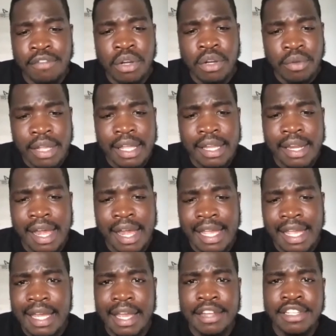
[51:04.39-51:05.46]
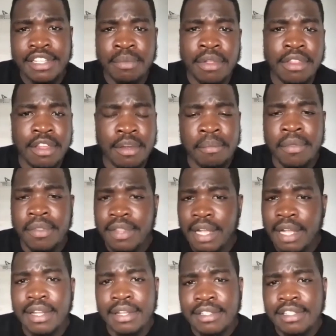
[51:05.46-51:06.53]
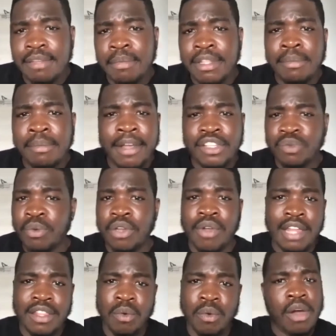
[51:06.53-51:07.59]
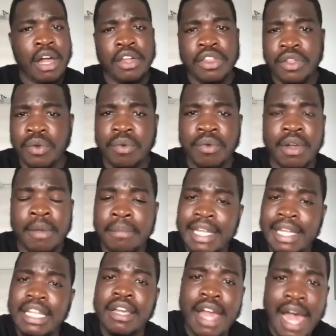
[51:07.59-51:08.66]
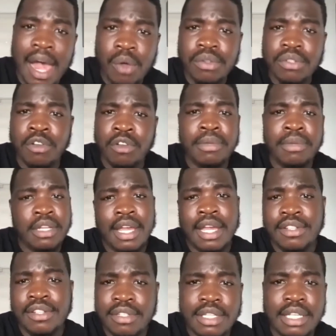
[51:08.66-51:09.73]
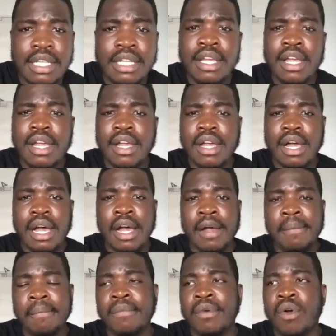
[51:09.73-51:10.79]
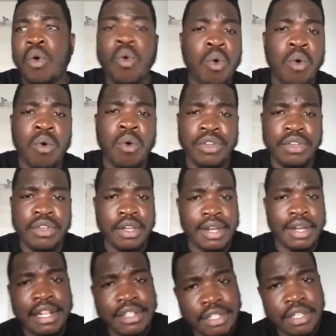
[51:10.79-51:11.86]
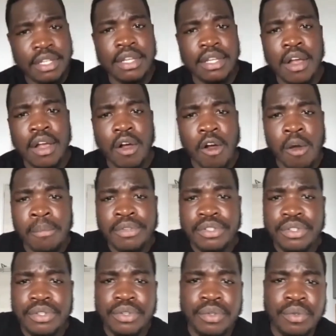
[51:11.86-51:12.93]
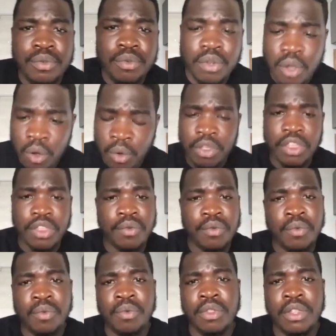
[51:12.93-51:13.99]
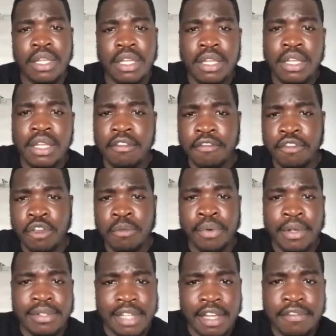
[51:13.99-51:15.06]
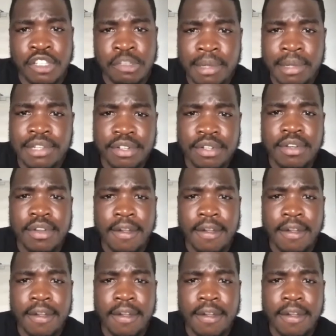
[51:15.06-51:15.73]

looking at engaging with them, that tends to be the best way. You either work through a media house or media agency, or you can actually opt to go through the few points that I've just mentioned.